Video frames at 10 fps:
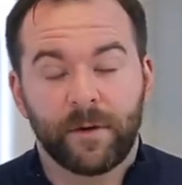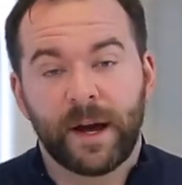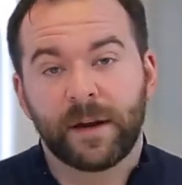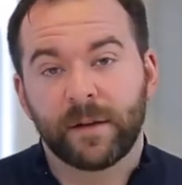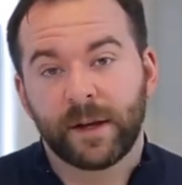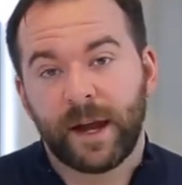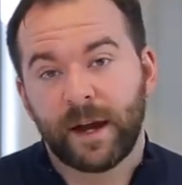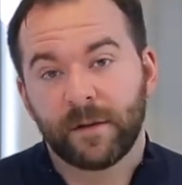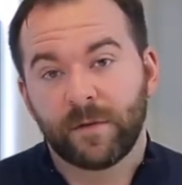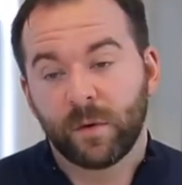varietal in
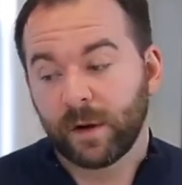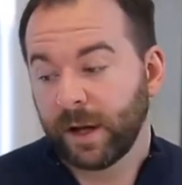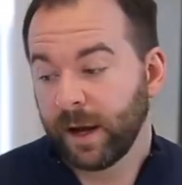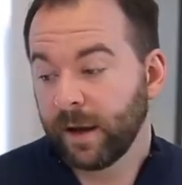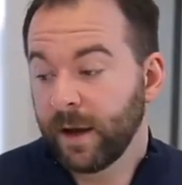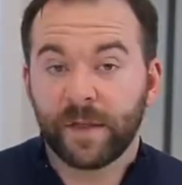California,